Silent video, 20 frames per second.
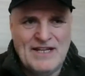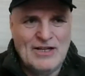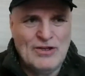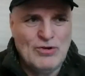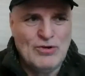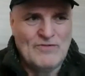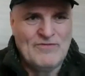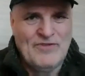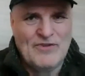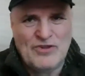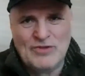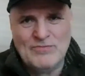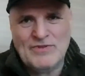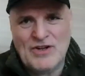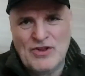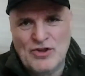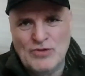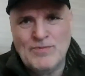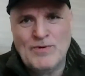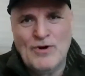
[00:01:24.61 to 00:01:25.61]
he'll look for some
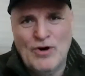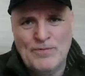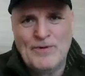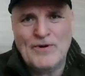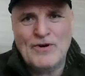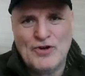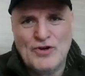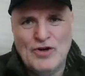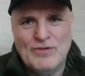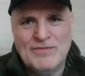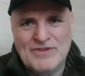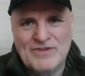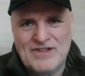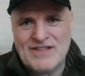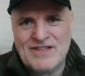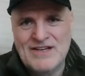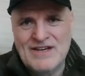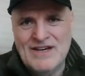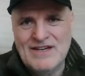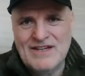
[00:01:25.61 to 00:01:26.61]
of these
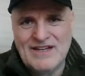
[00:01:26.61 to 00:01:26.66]
up-and-comers.